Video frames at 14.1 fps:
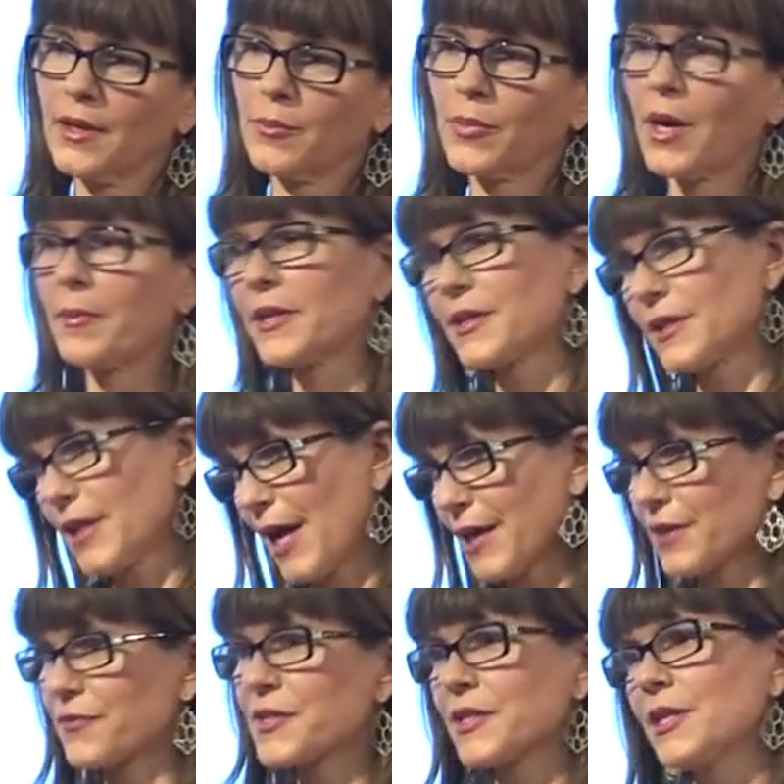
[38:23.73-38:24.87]
Probably the lack
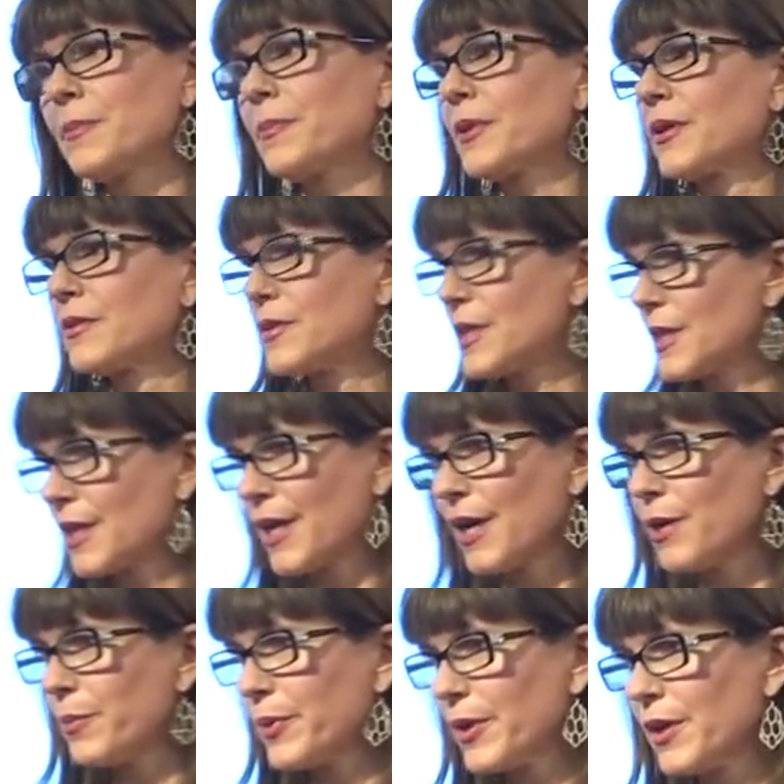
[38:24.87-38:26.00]
of sleep didn't
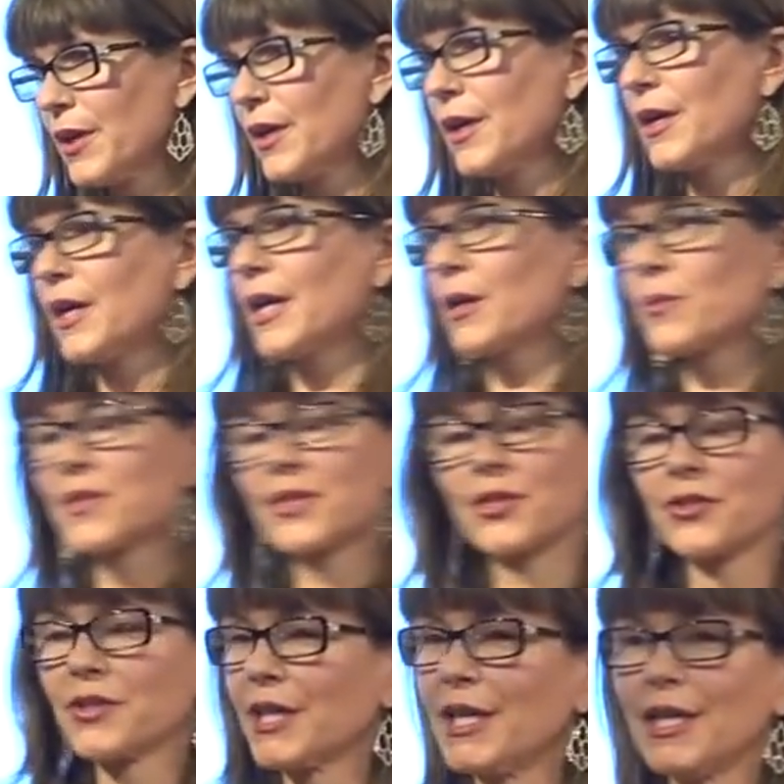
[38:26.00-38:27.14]
help, and I was
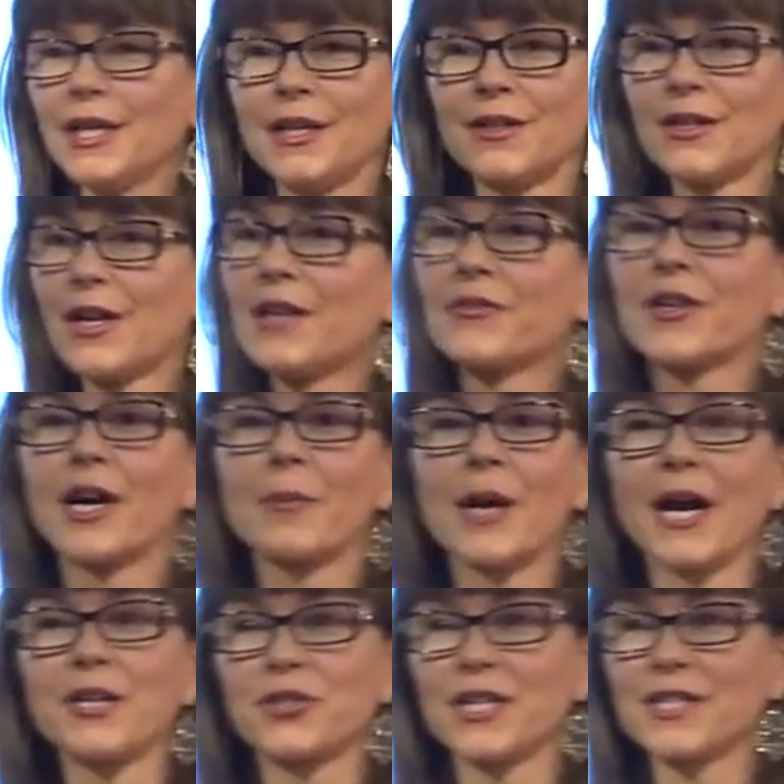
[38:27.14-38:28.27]
certainly eating a lot of
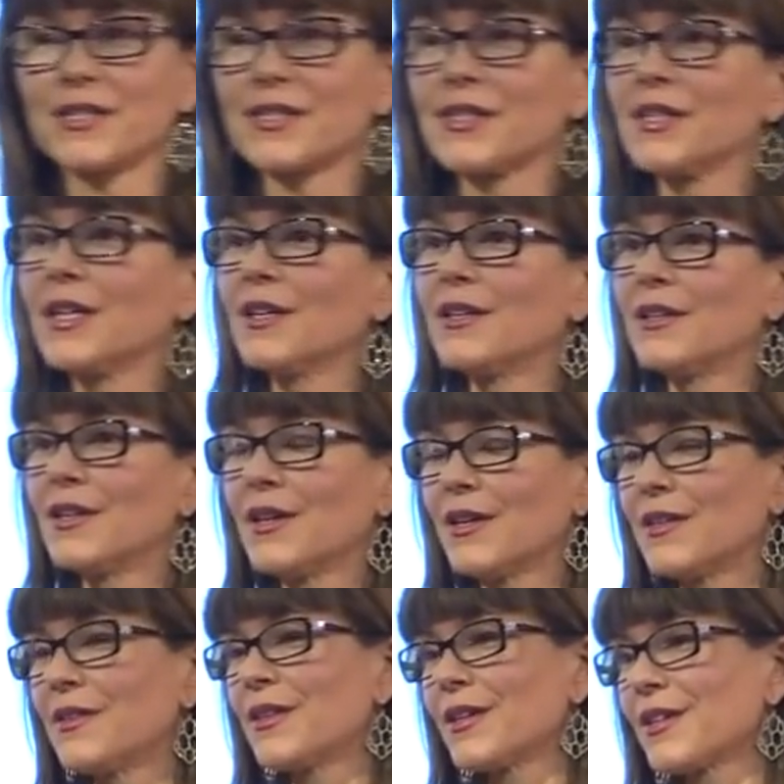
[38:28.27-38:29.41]
carbohydrates in
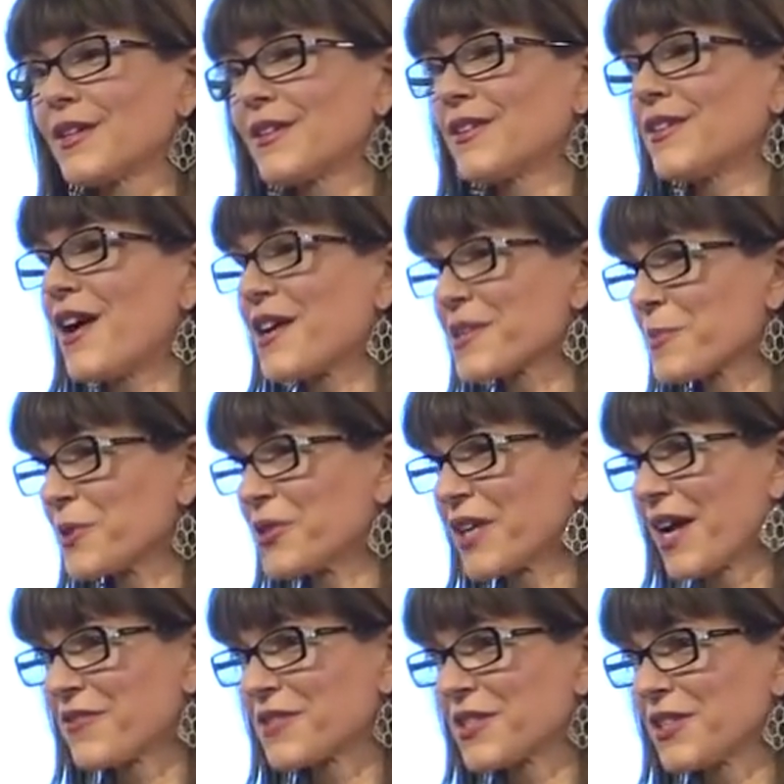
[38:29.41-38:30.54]
the hospital
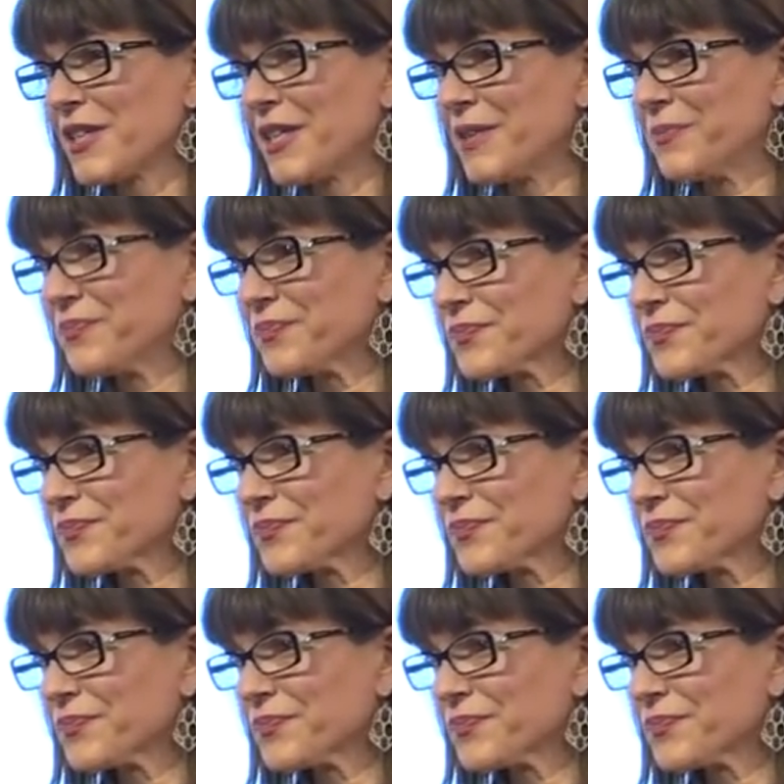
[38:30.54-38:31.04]
cafeteria.